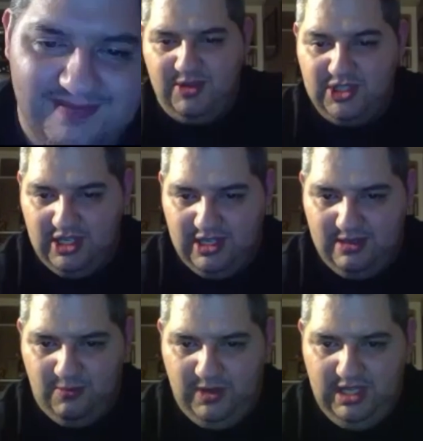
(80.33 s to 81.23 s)
was
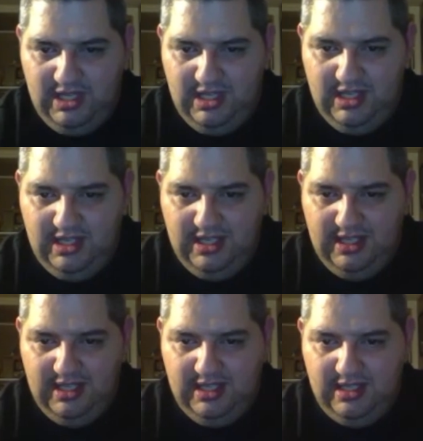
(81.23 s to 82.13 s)
good.
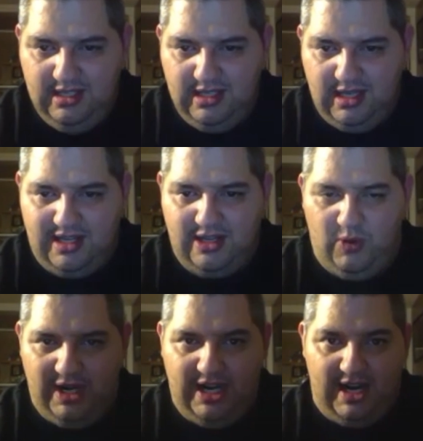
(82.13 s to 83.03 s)
We,
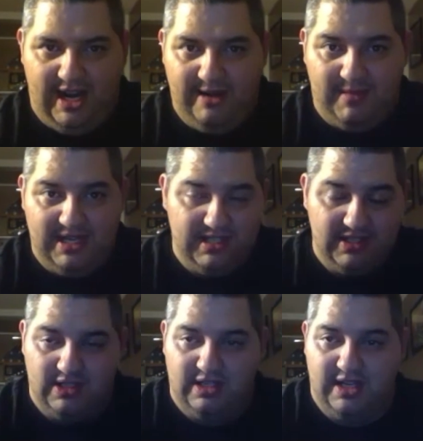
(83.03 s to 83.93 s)
Gwen and I, my
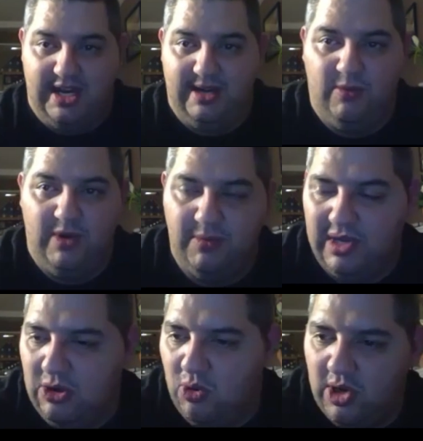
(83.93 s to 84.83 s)
sister and I, we
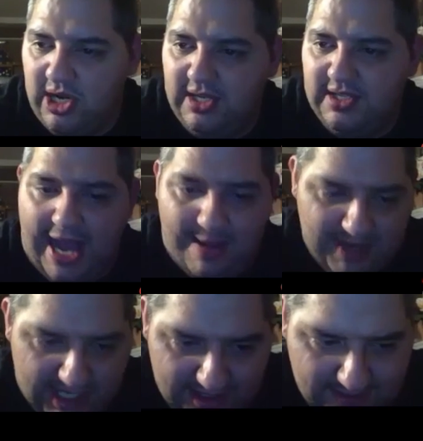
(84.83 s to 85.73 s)
recorded Top
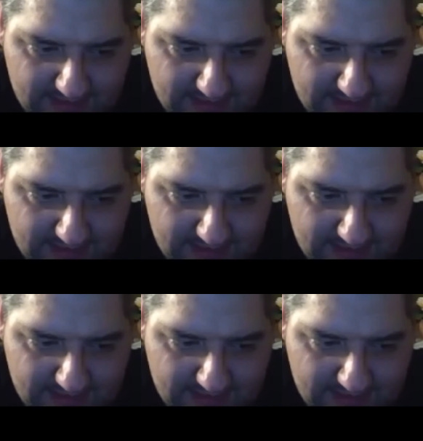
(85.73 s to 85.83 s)
Gun.